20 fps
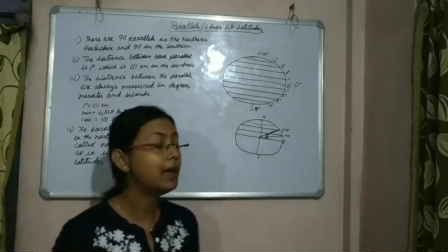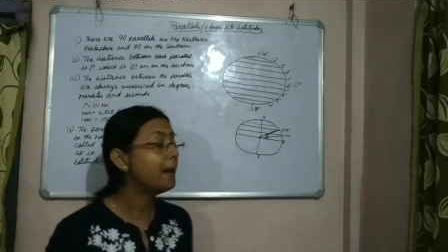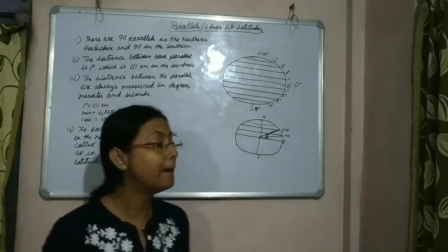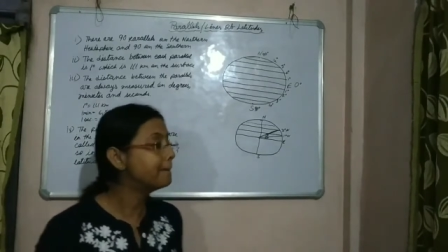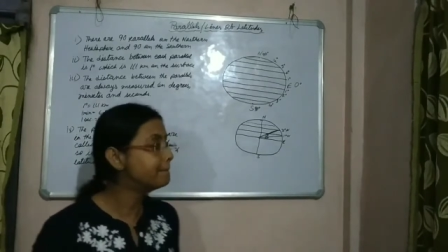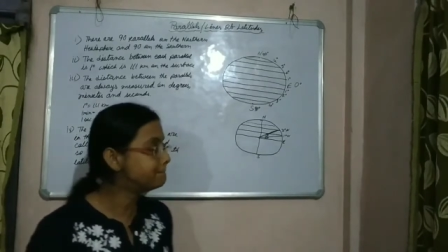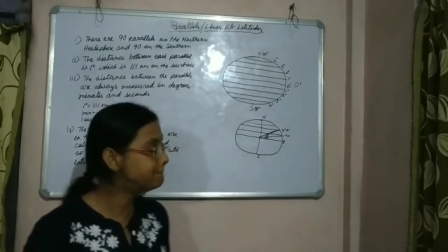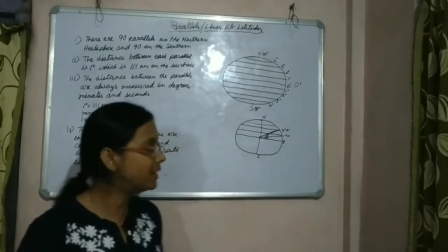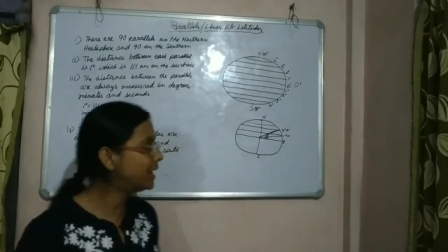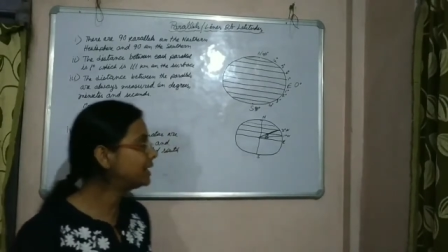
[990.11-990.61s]

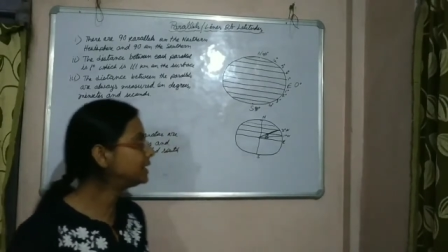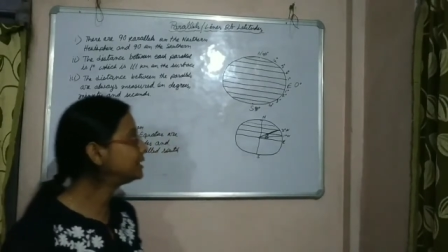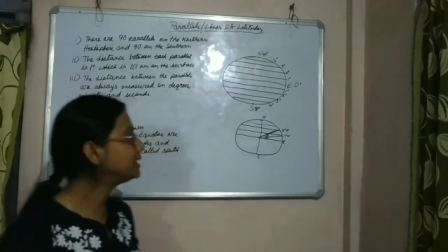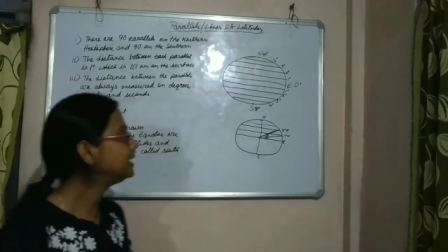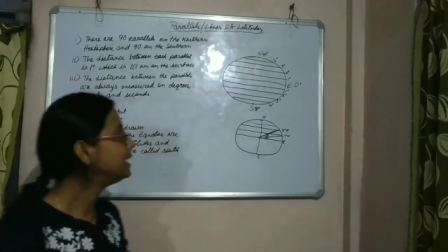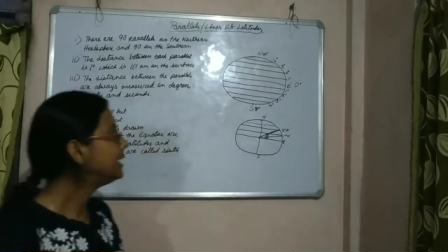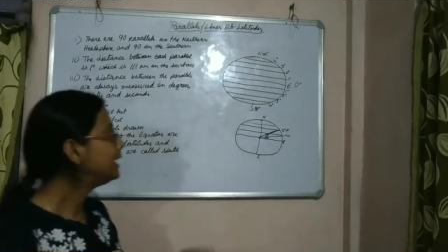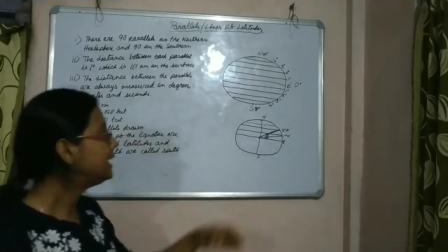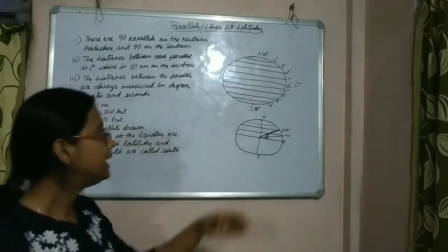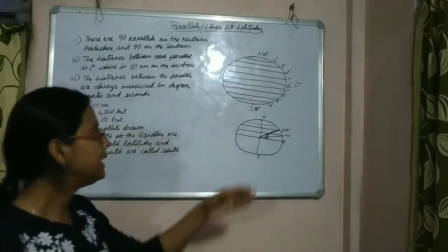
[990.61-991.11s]
But
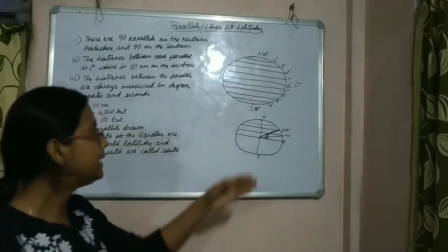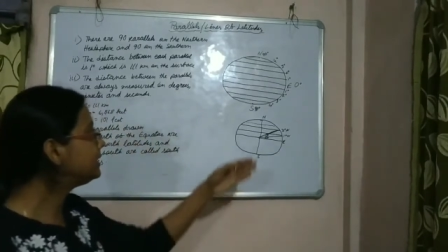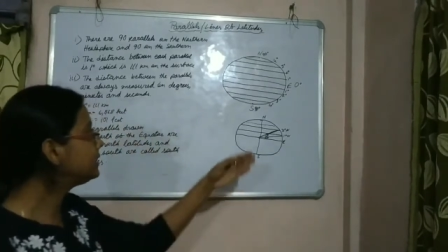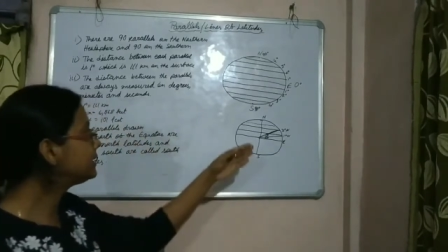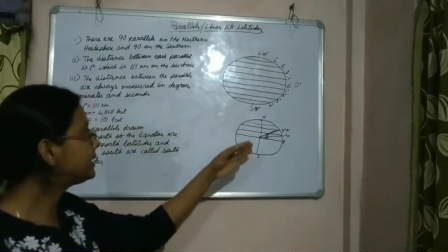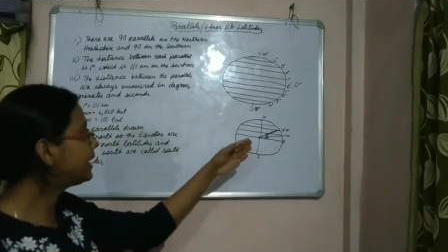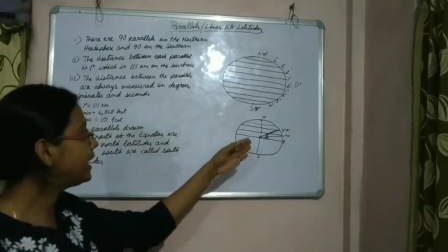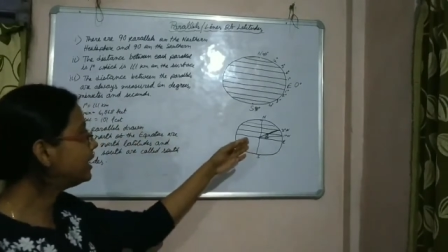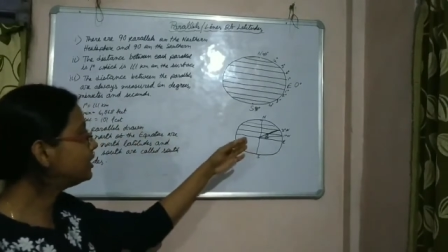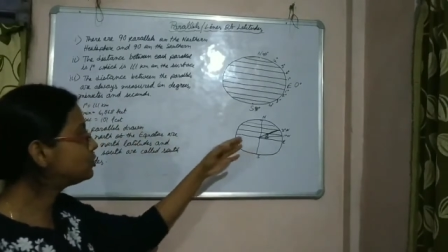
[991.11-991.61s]
in
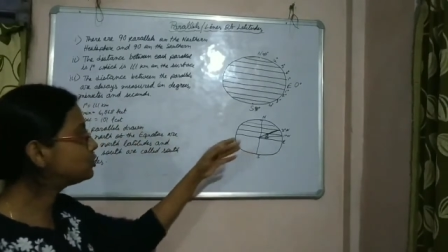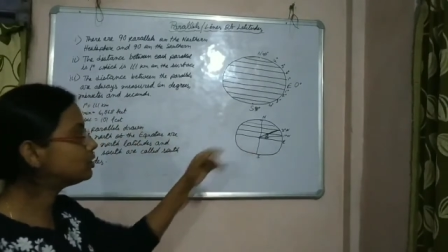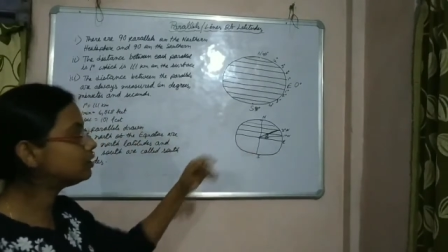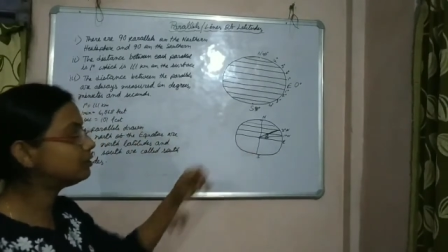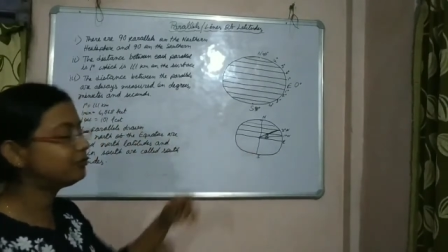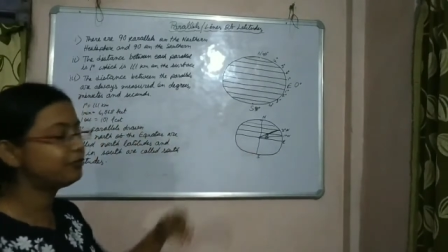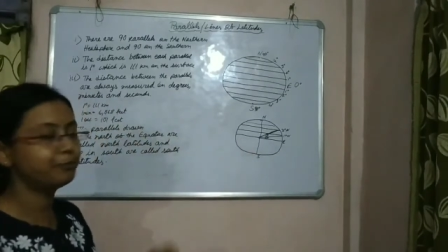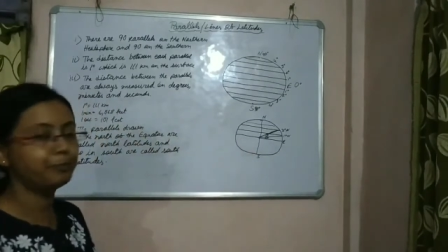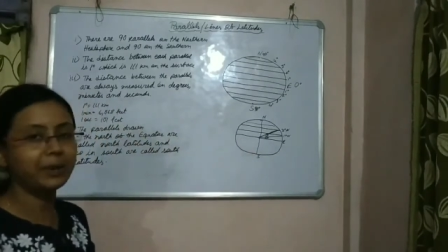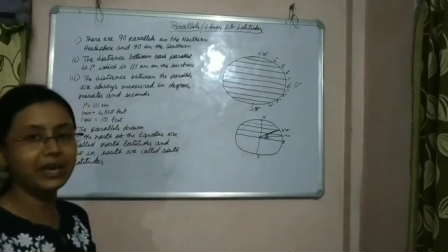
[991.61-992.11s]
case
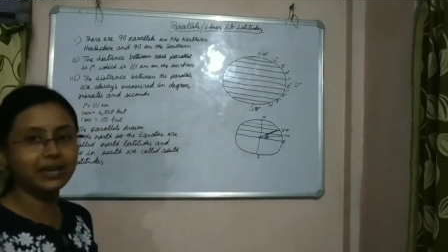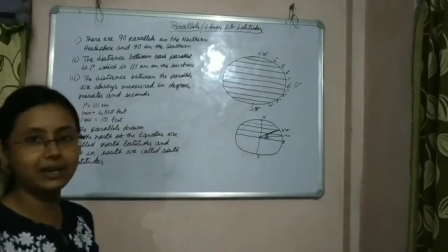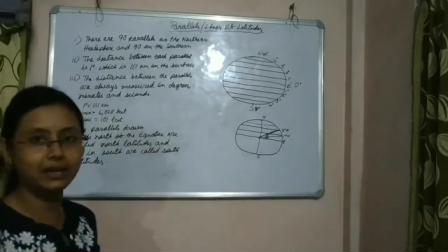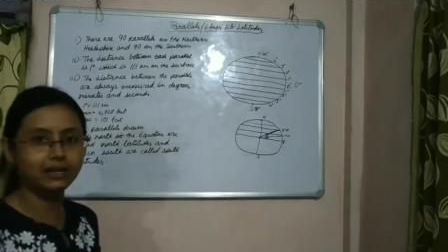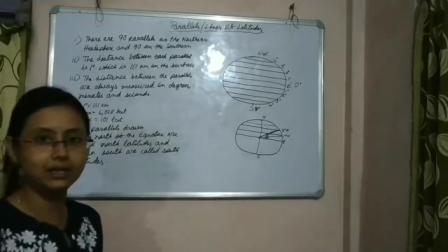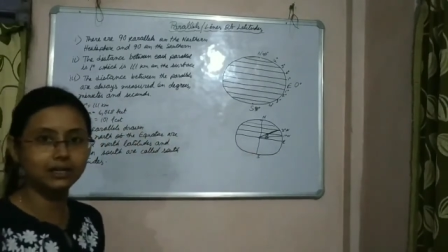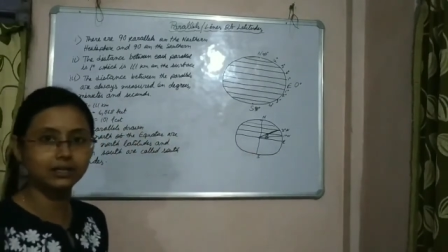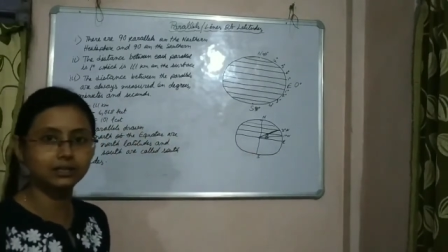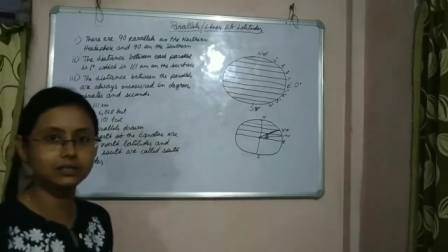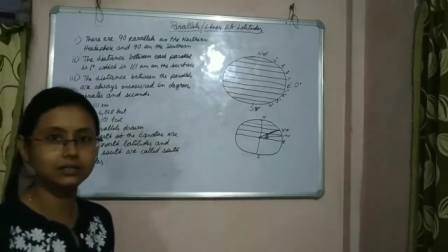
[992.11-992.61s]
of
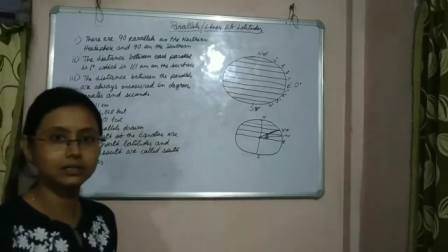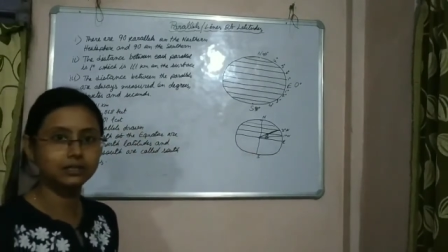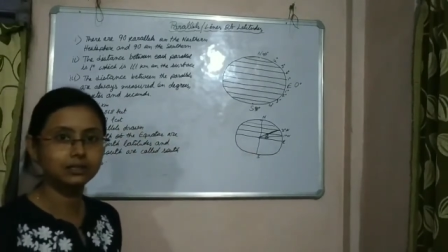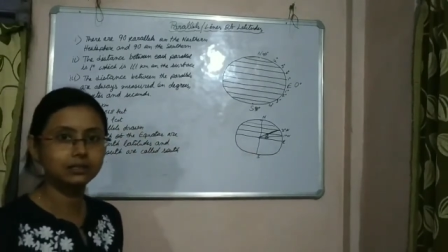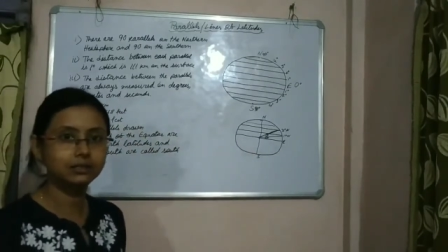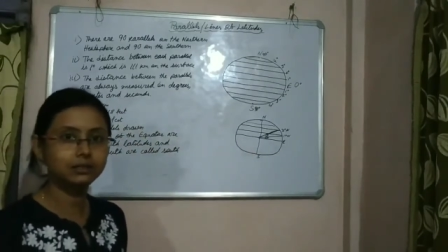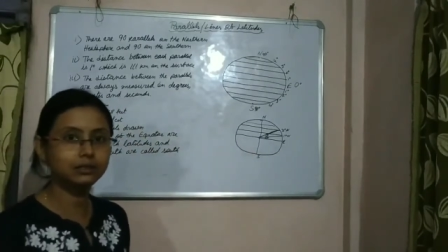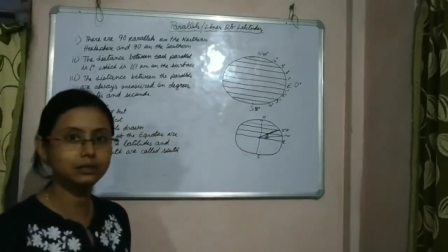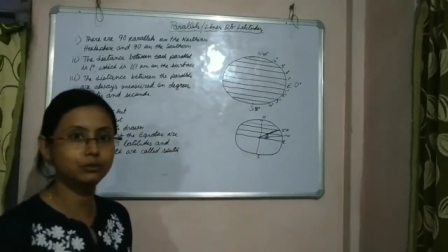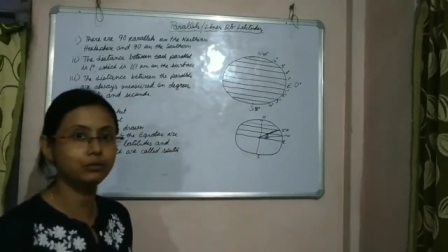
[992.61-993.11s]
parallels,
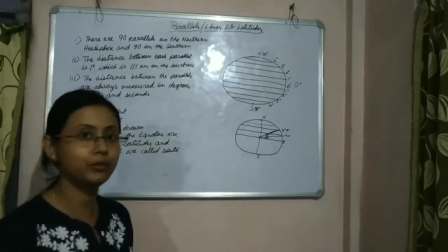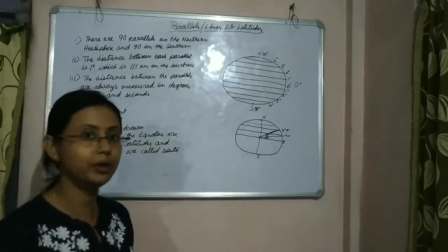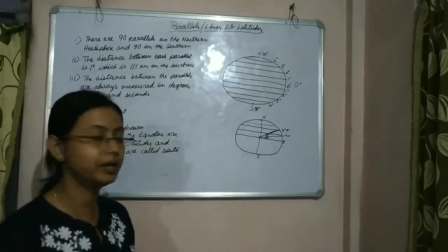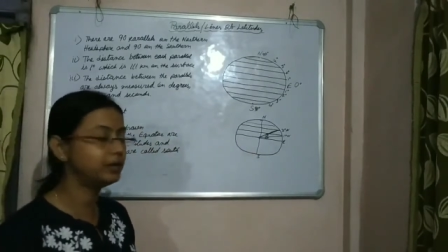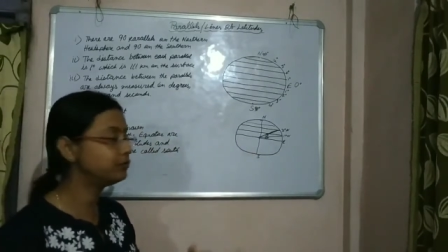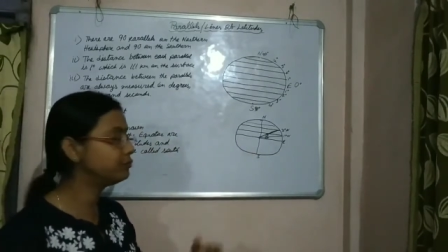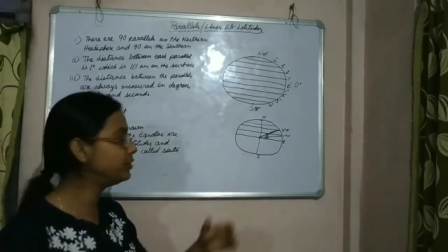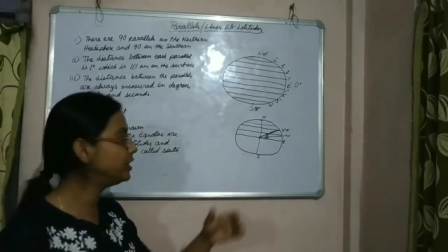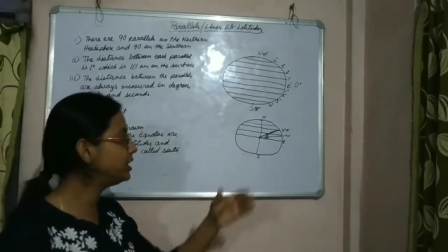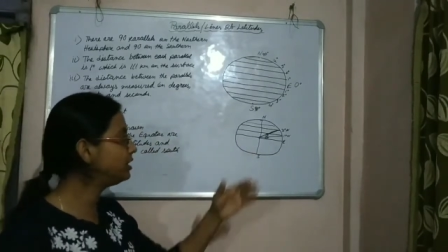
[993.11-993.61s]

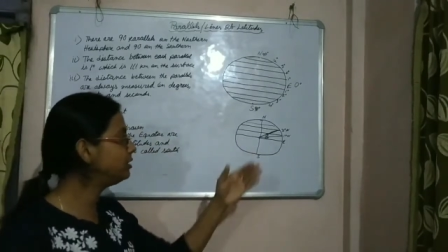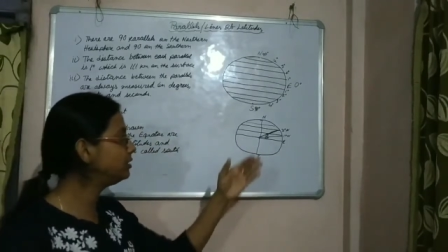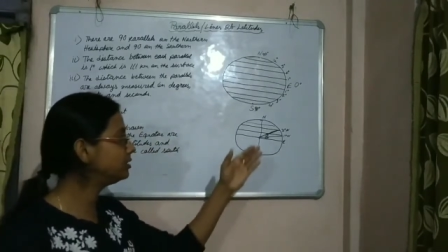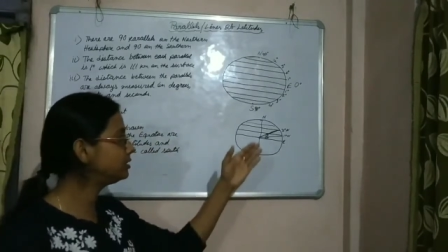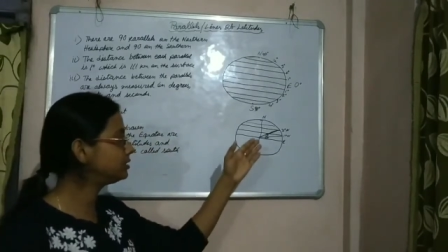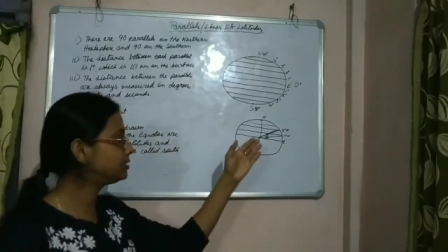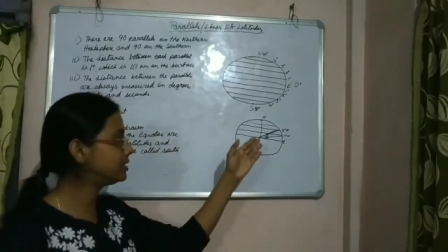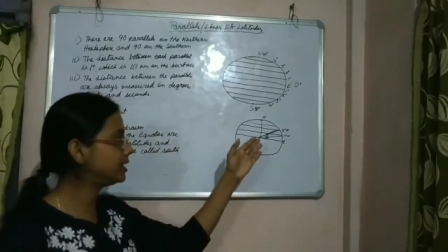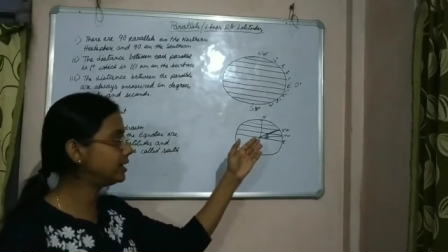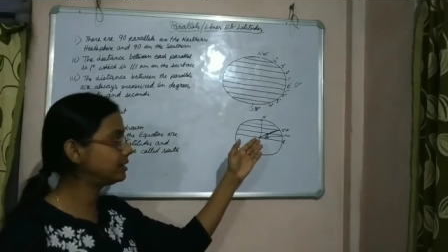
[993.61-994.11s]
when we
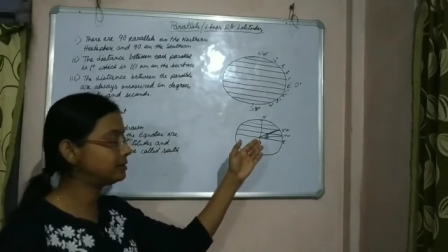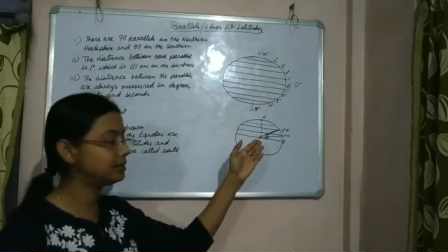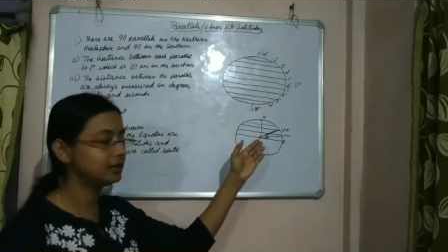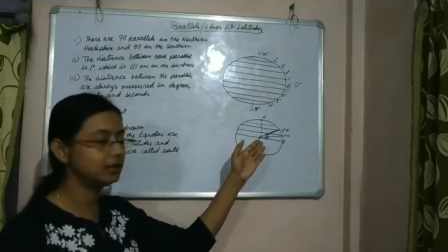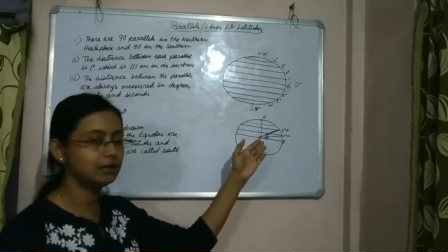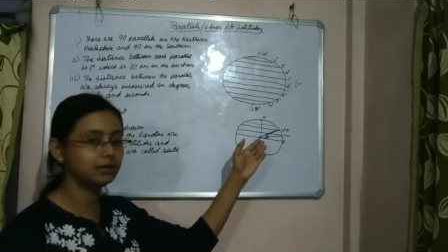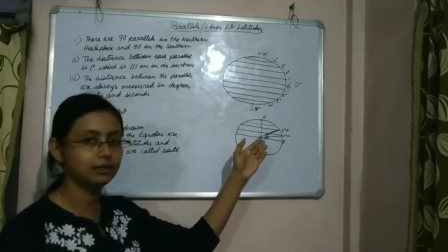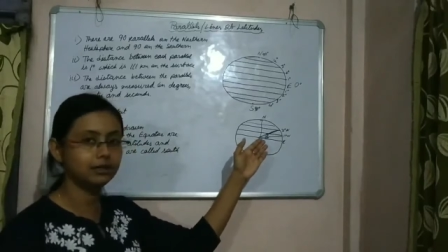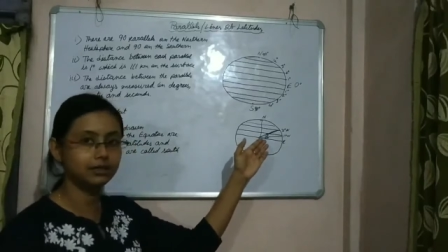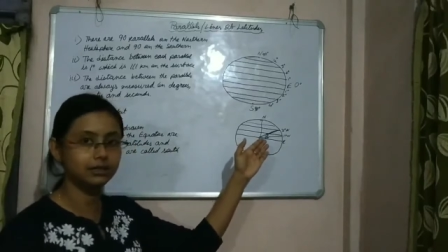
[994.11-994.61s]
take the